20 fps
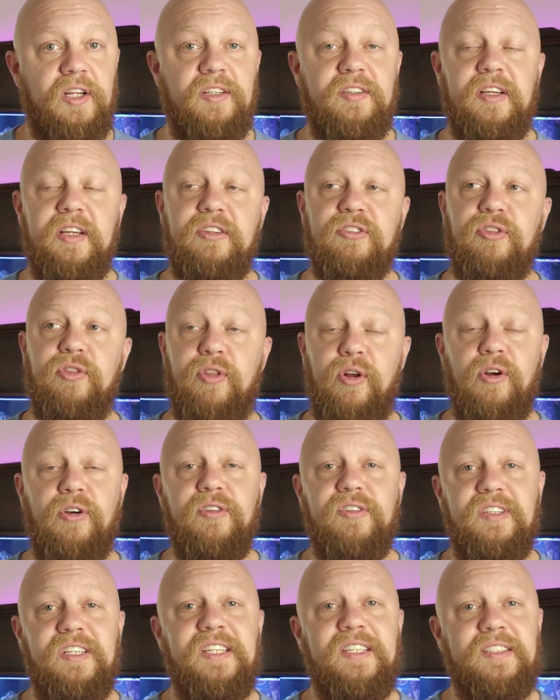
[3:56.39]
It takes
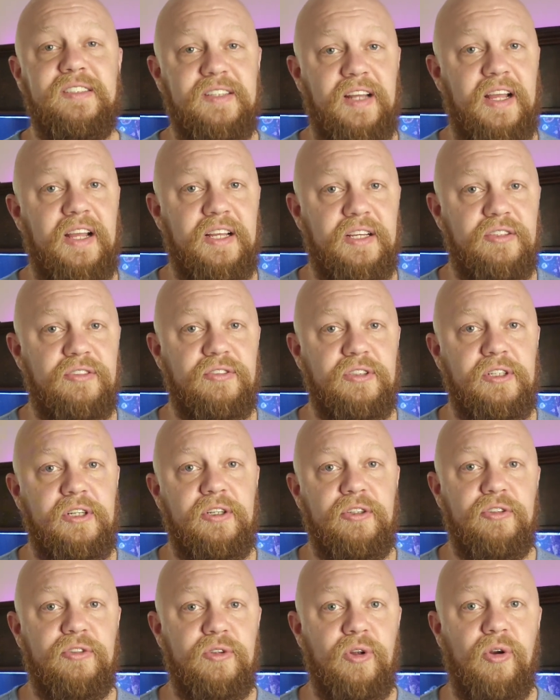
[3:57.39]
13 days,
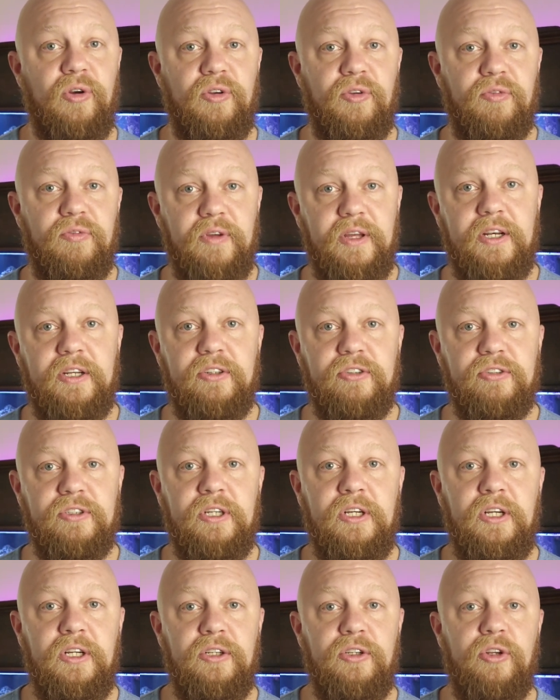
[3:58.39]
start to finish,
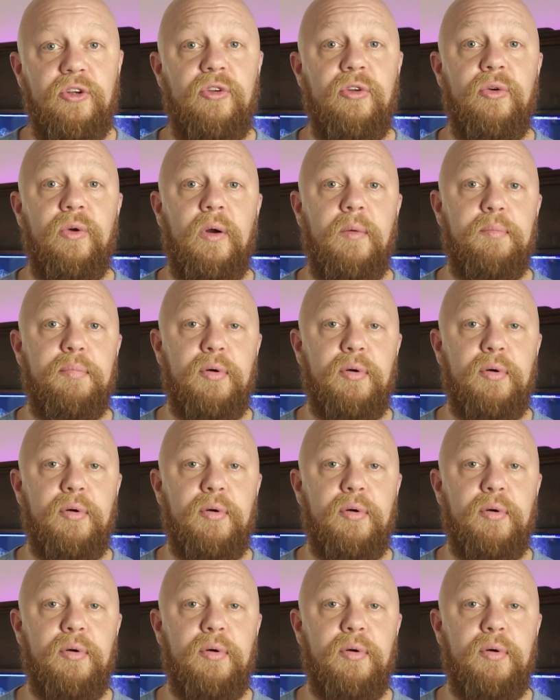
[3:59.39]
to do a